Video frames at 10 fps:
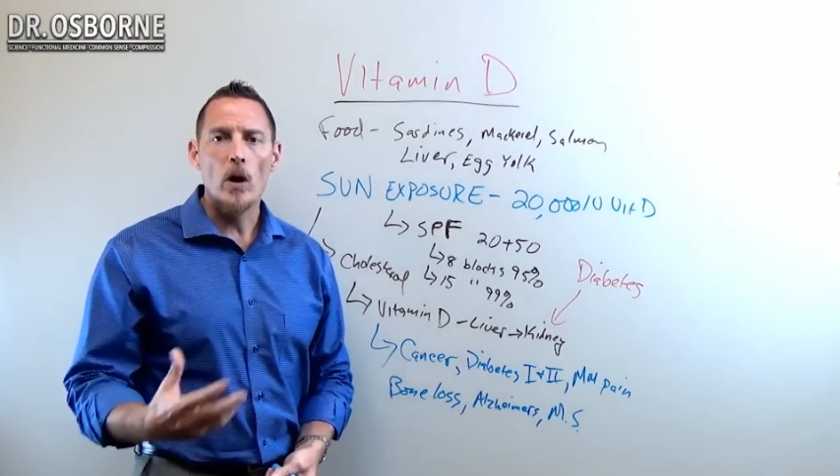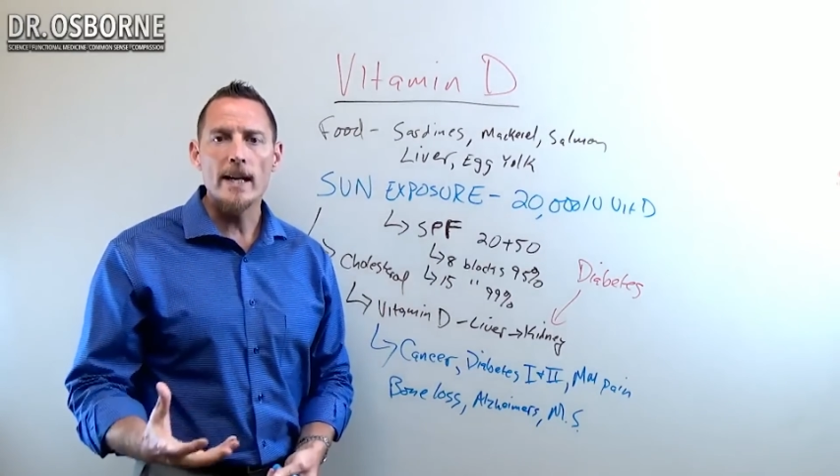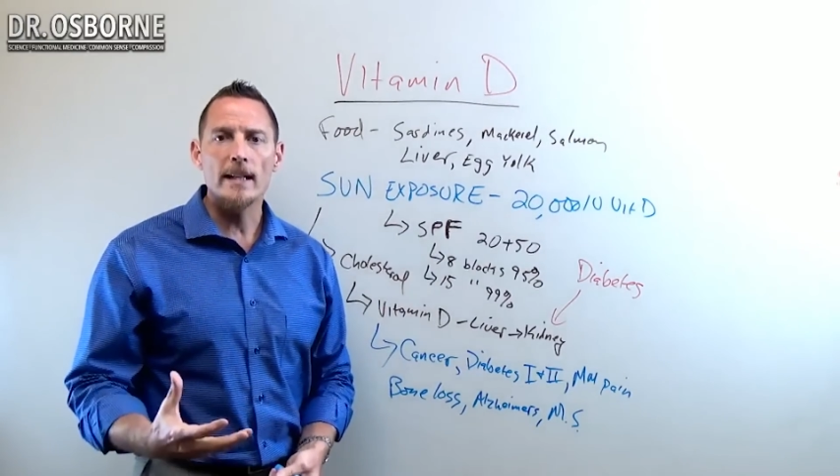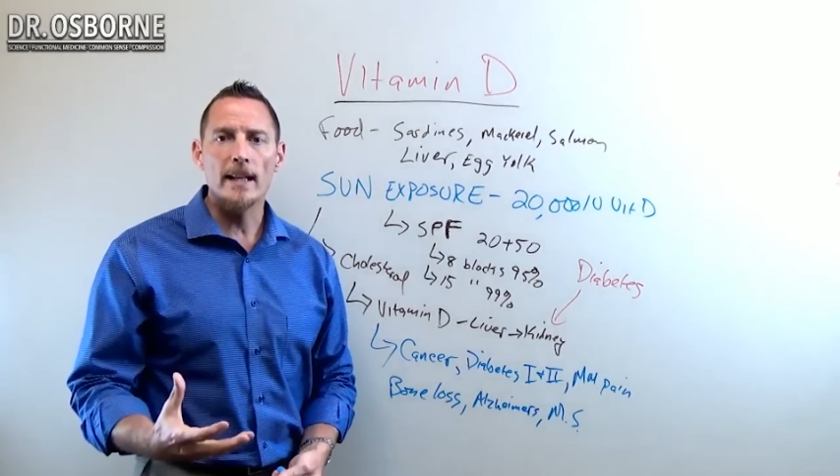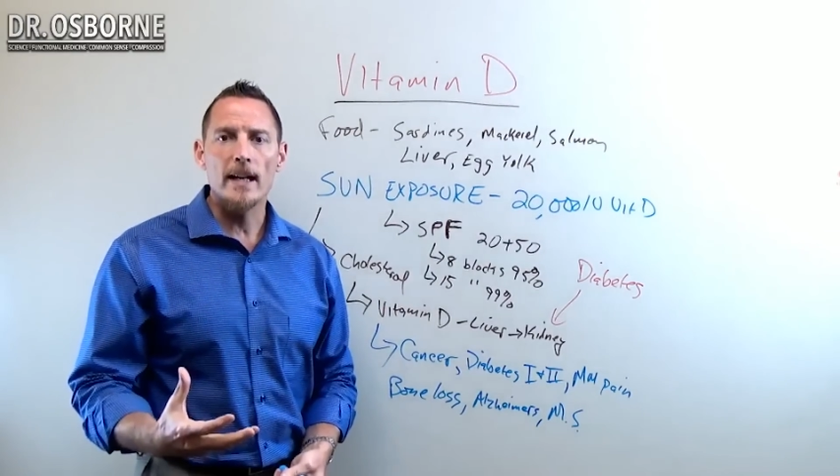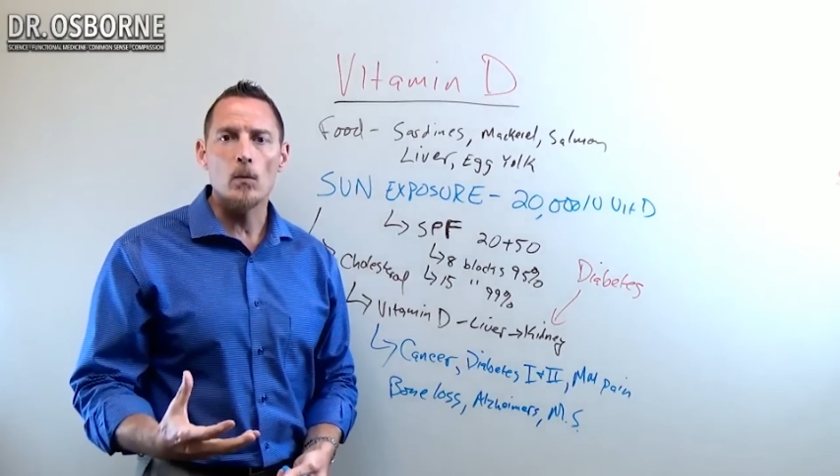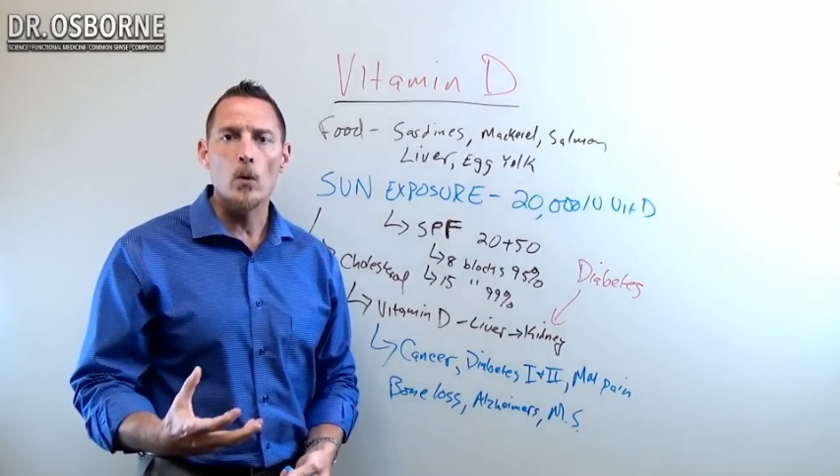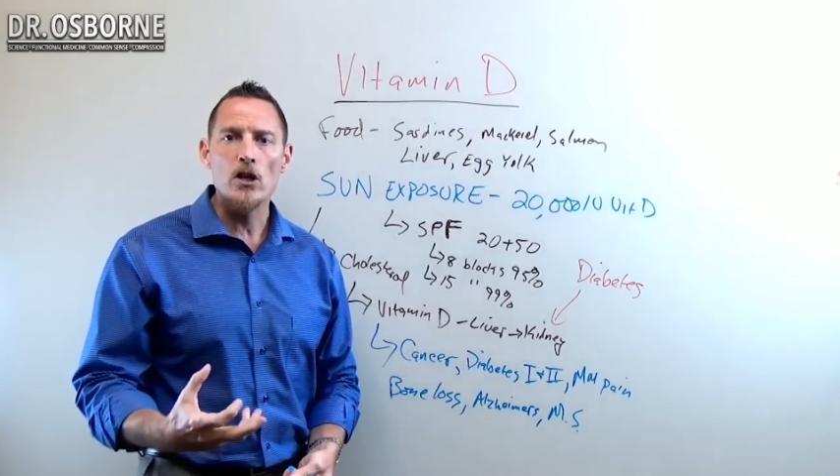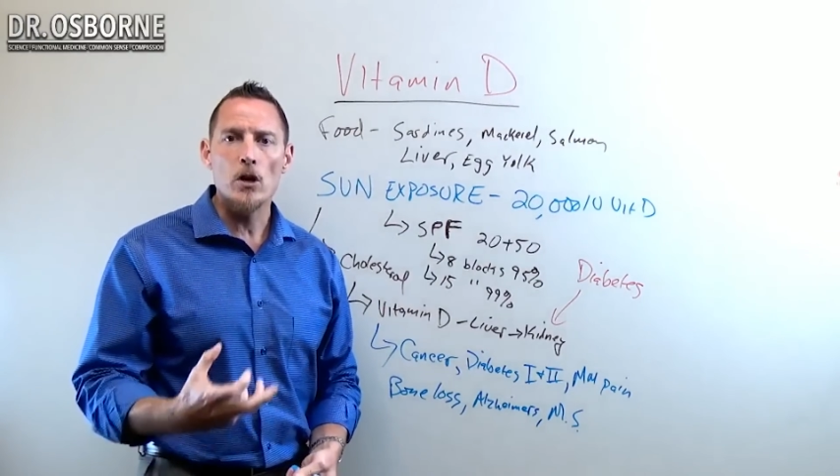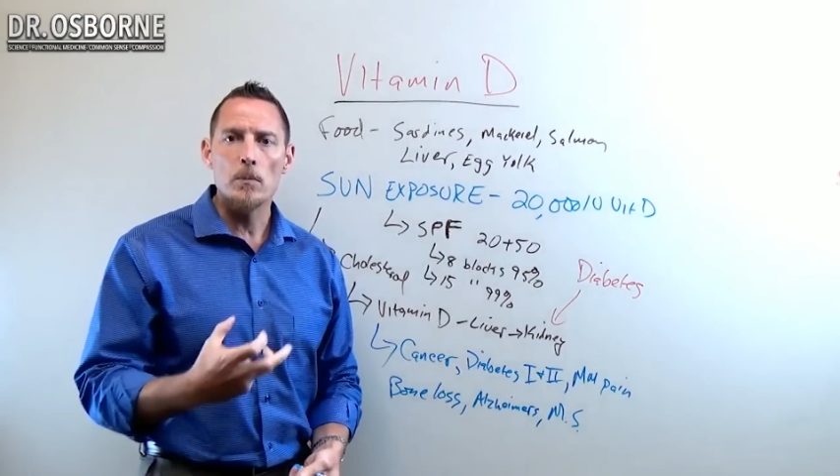regulate
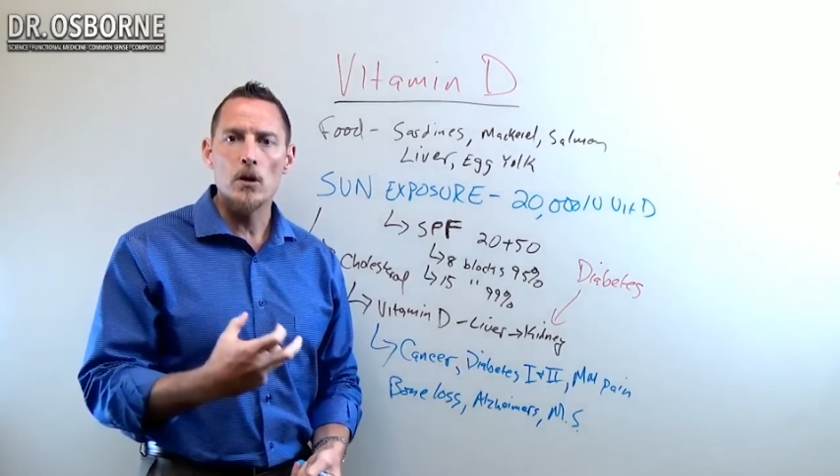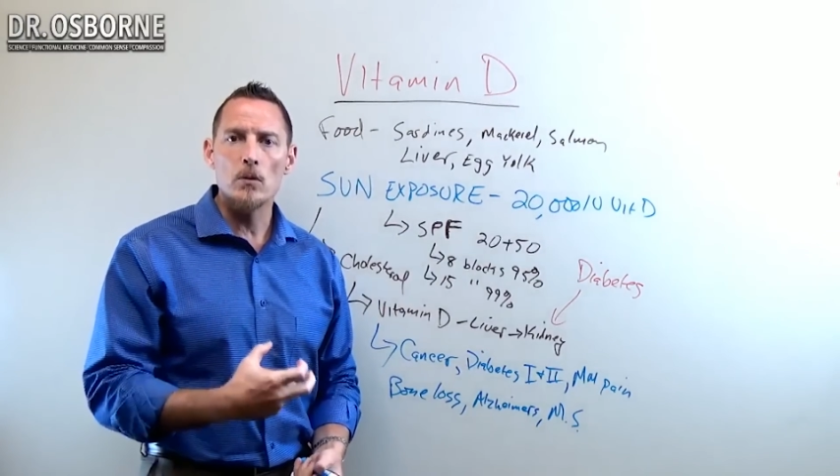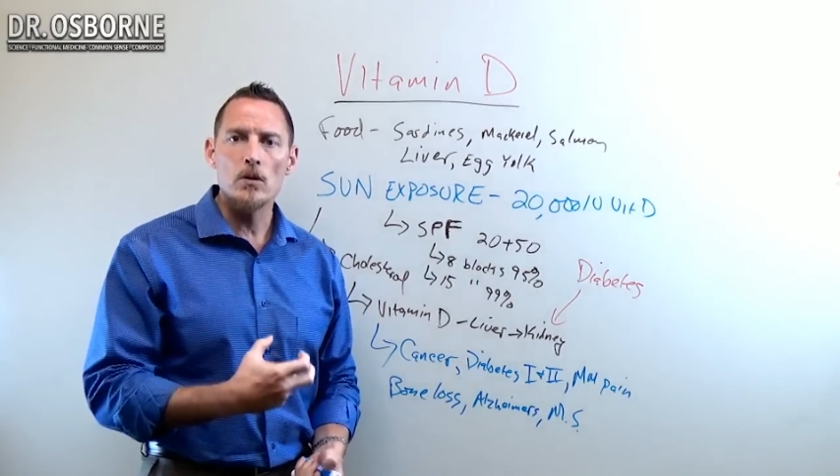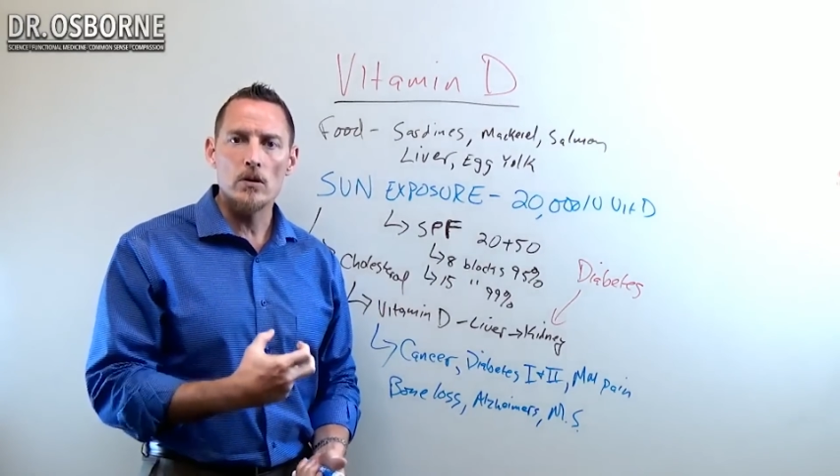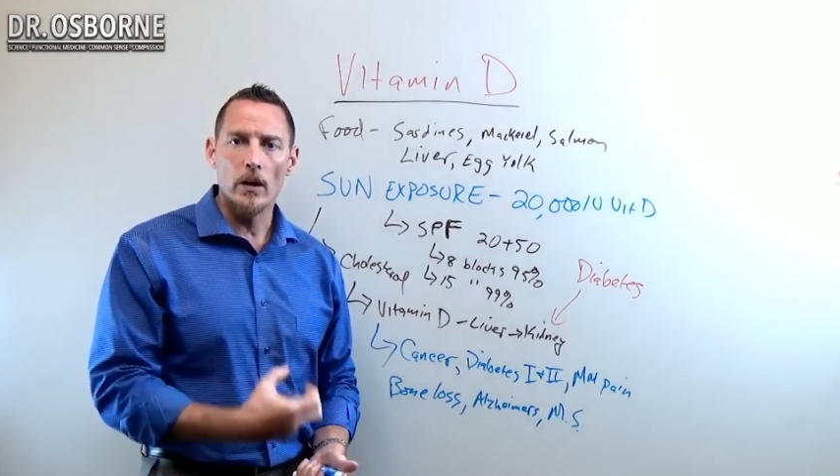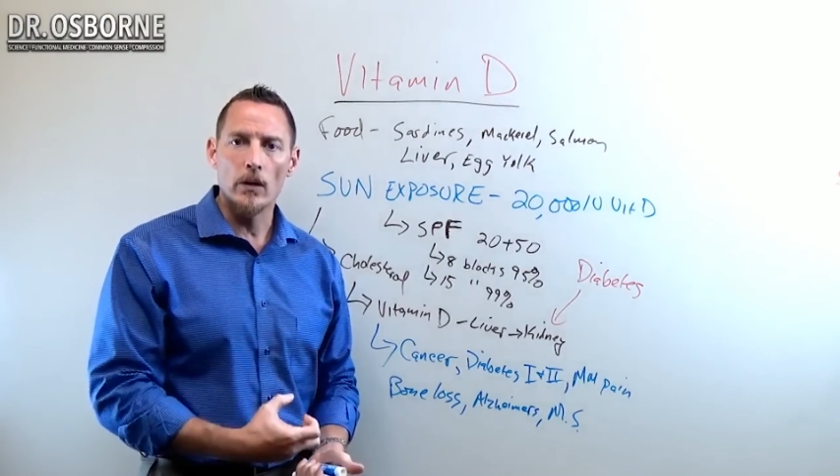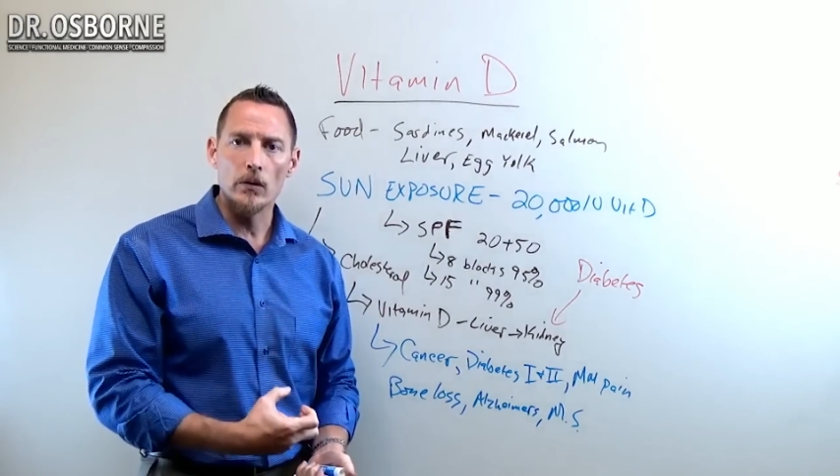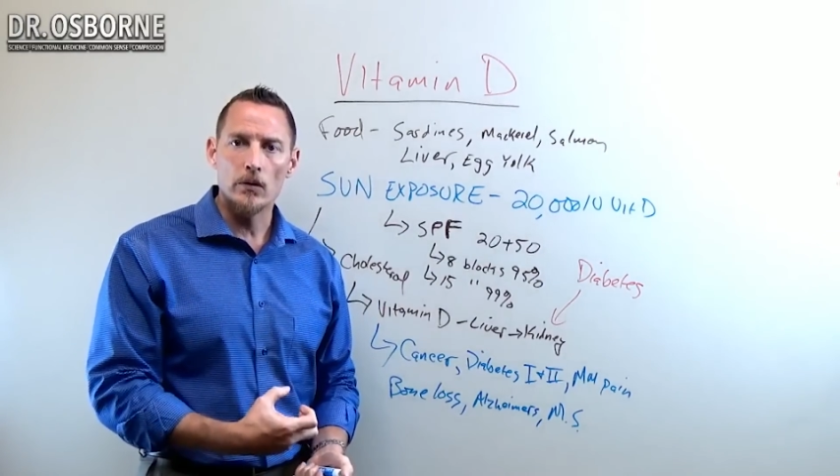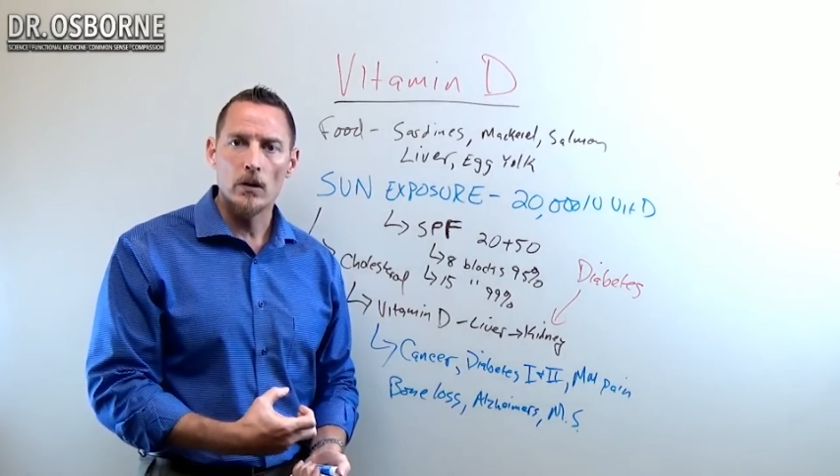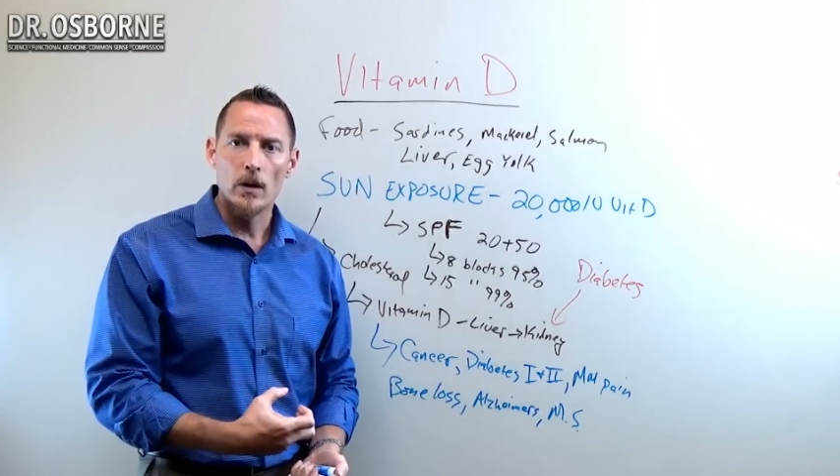which immune
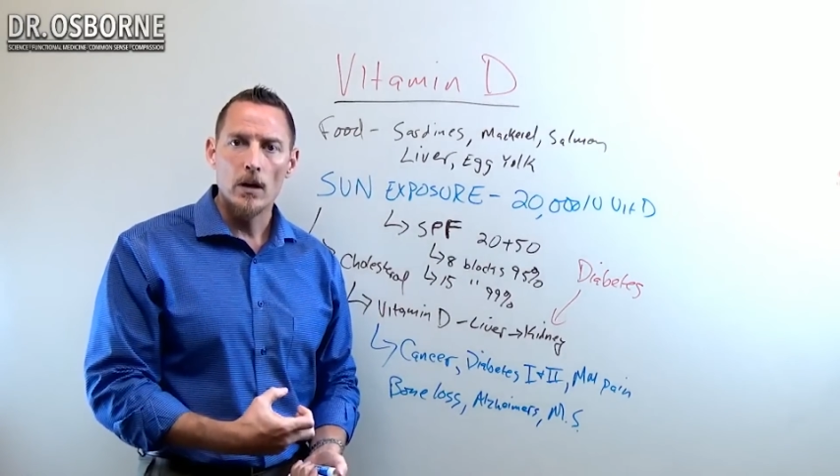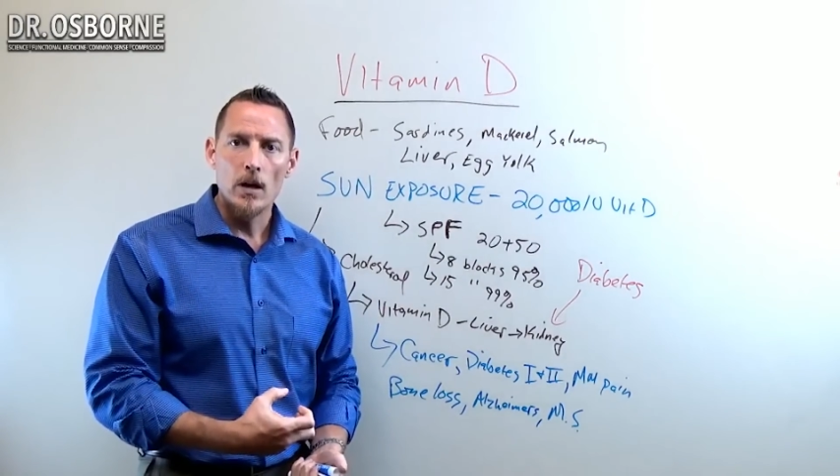cells